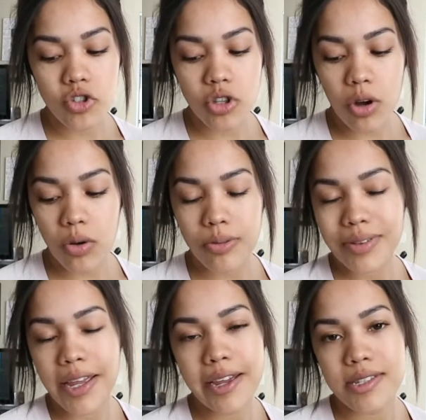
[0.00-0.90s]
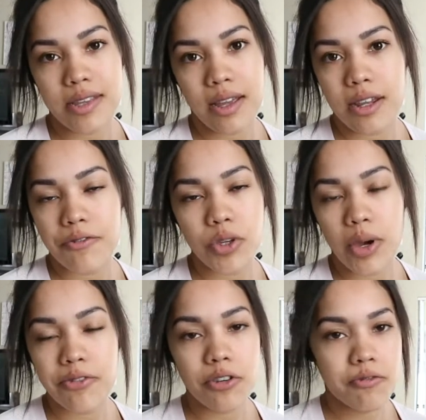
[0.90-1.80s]
so like I said, if you
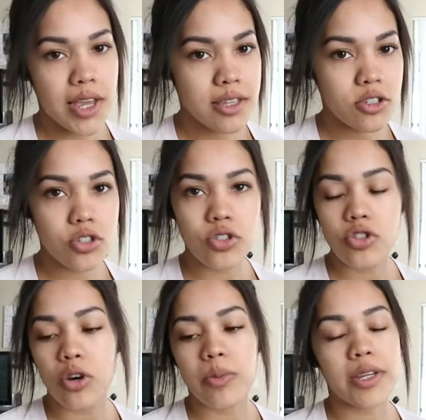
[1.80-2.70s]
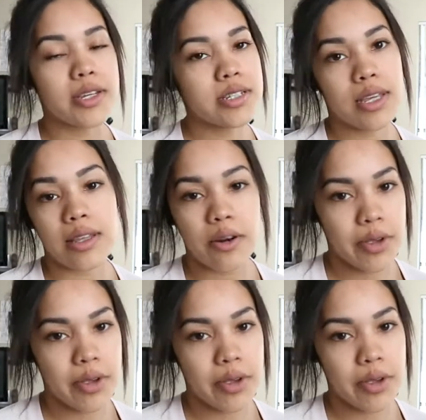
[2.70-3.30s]
have your faith, nobody can take that